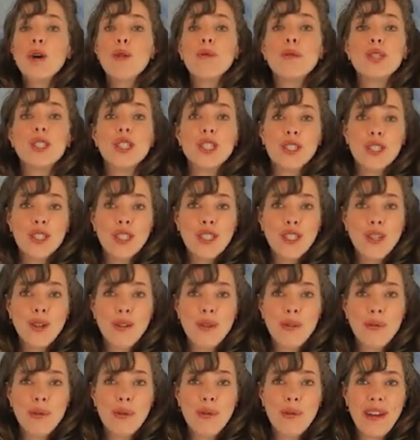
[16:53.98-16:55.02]
we're just going to go
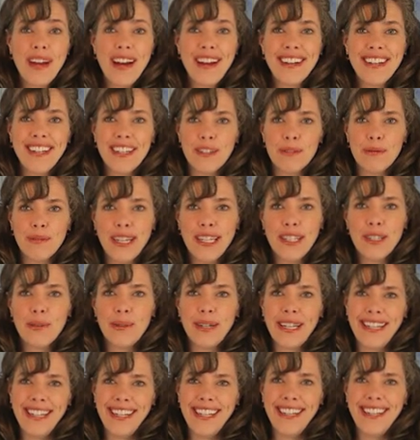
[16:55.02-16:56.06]
through that here right
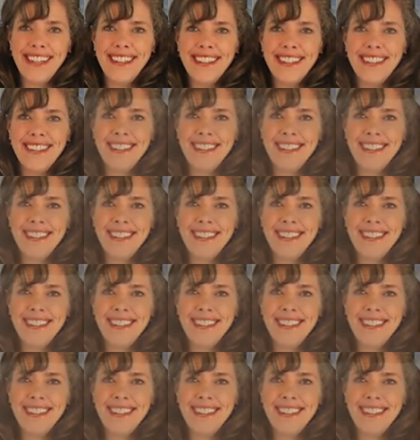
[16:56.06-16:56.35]
quickly.